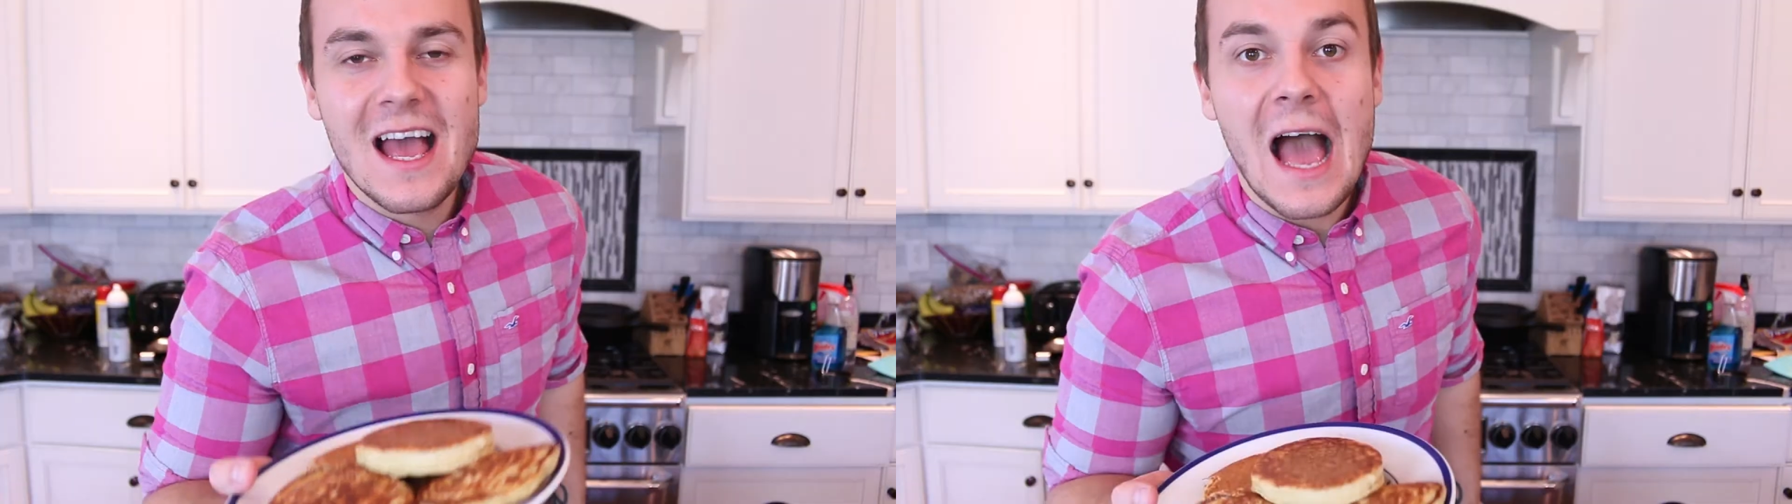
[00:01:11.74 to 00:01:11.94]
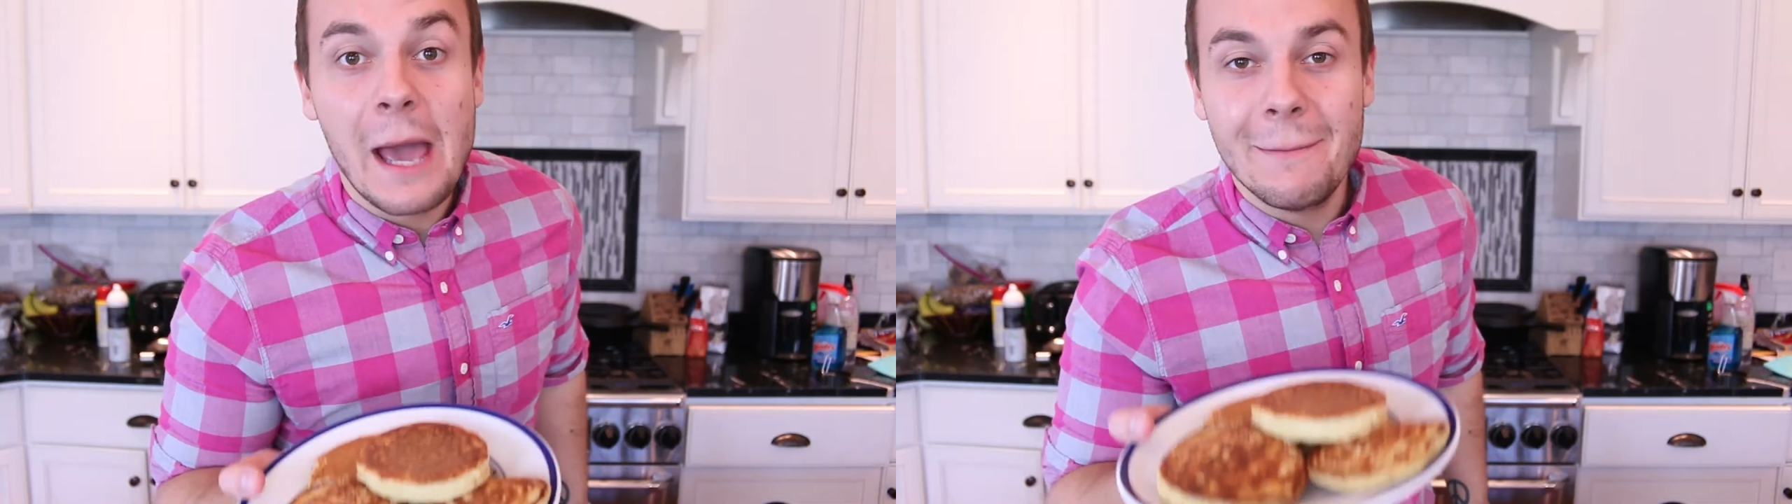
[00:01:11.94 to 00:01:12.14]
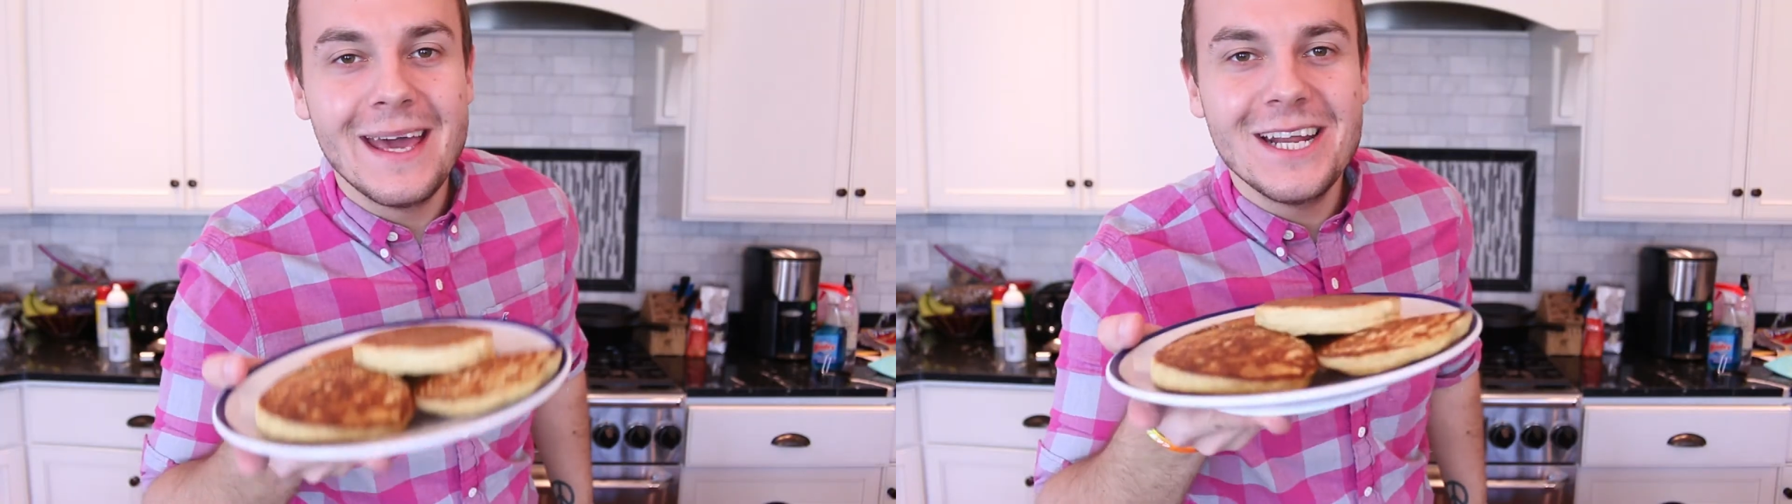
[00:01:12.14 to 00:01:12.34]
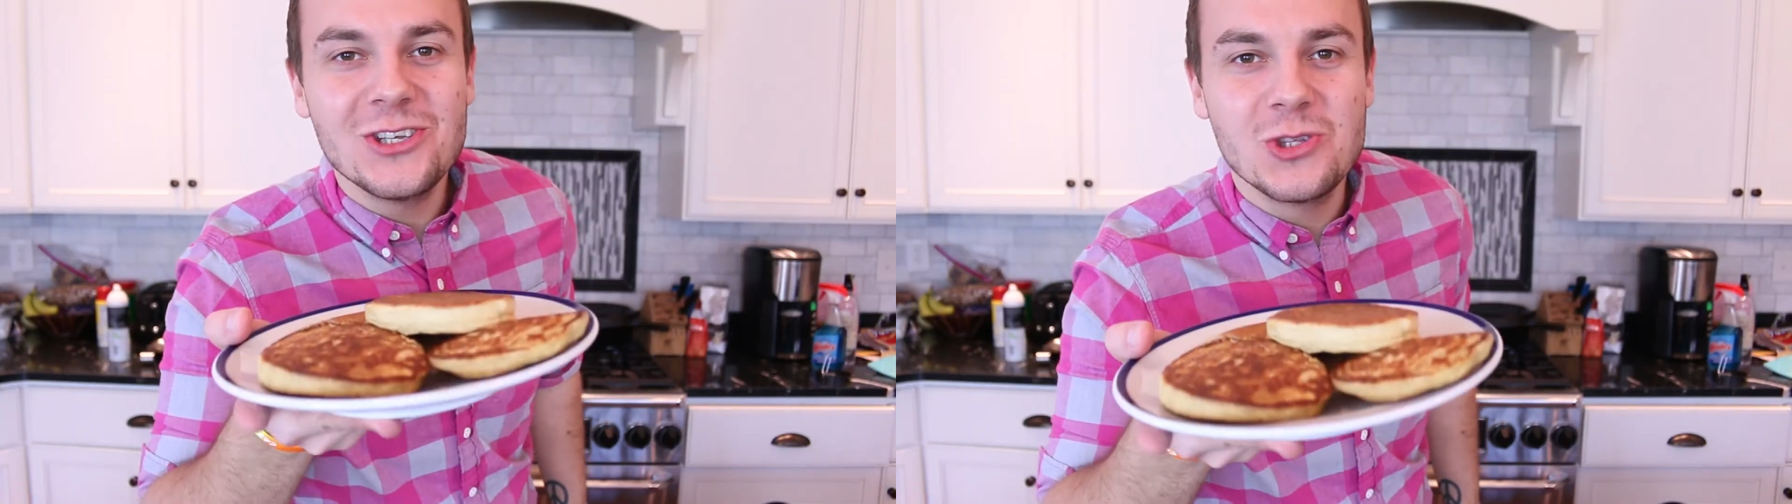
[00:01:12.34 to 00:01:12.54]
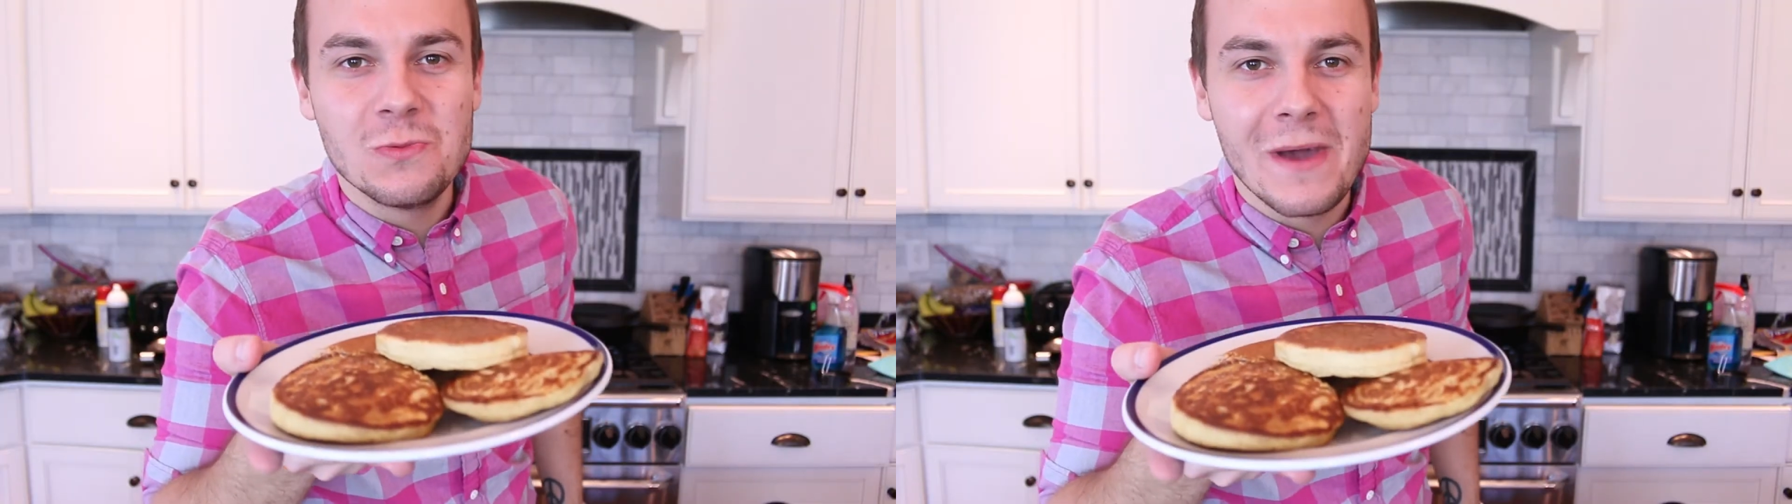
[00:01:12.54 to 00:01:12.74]
I
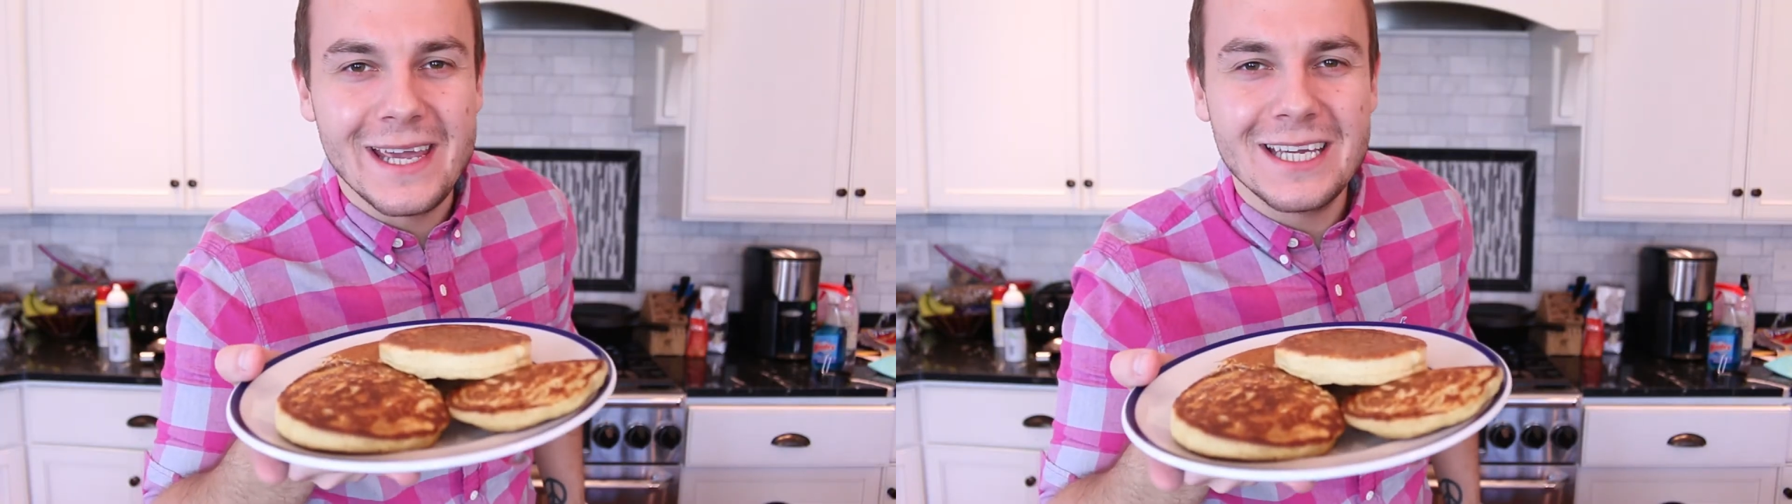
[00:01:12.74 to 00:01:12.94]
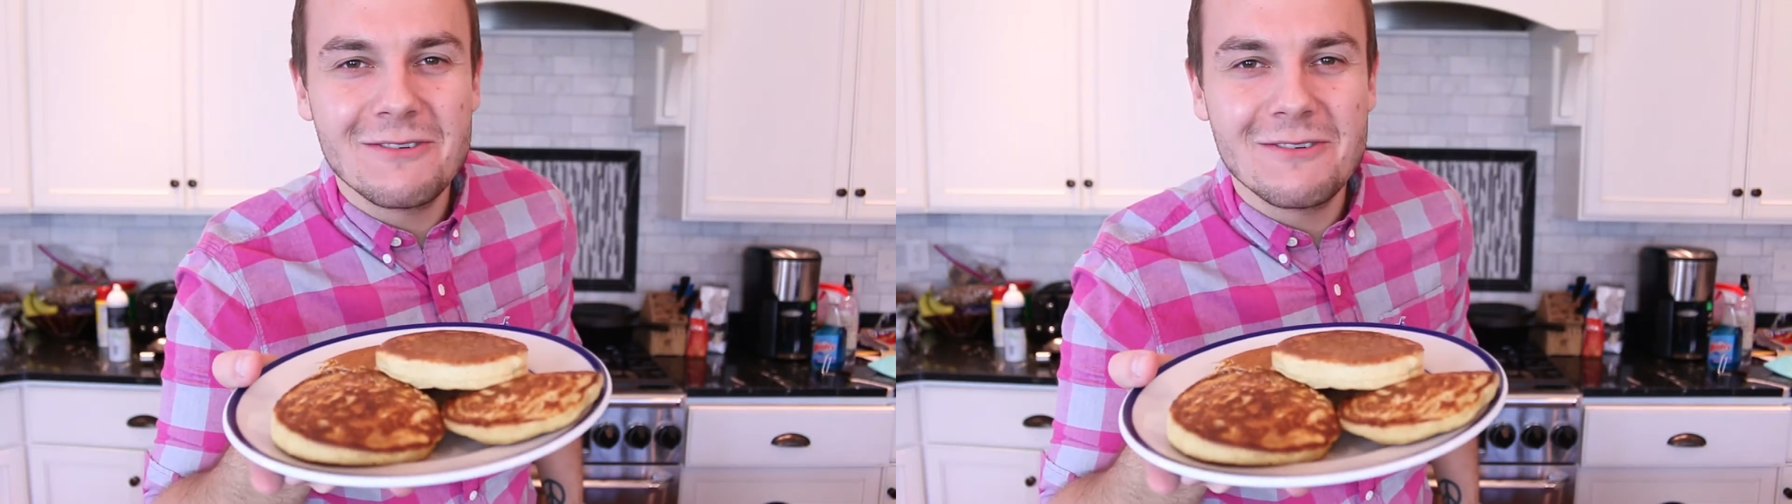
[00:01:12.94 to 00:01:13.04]
managed to make